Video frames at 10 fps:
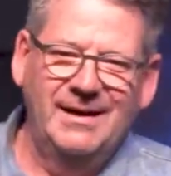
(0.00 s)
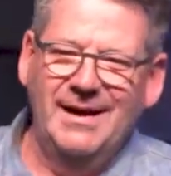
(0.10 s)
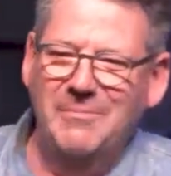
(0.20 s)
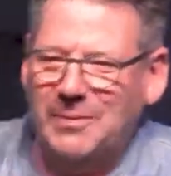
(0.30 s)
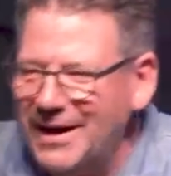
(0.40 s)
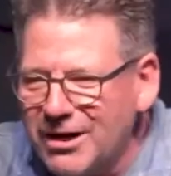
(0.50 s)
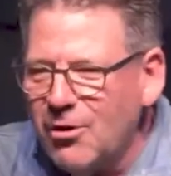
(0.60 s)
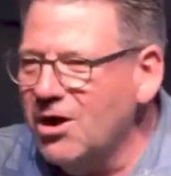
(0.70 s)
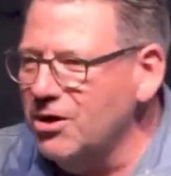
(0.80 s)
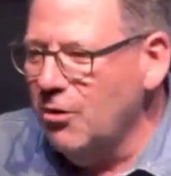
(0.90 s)
I play in a
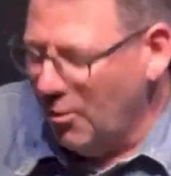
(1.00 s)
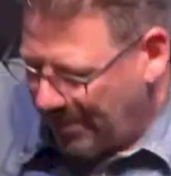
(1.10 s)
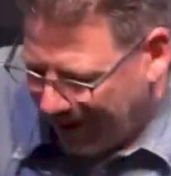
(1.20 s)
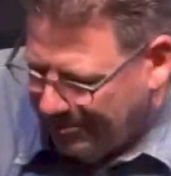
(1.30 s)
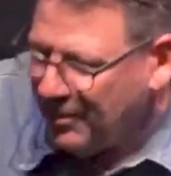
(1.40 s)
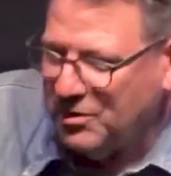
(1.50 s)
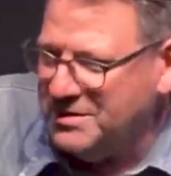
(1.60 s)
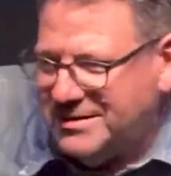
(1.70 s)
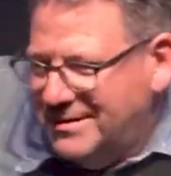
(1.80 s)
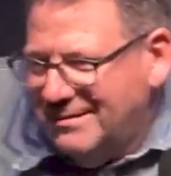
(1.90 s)
rock and roll band
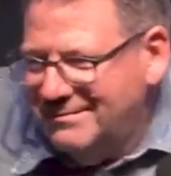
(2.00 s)
because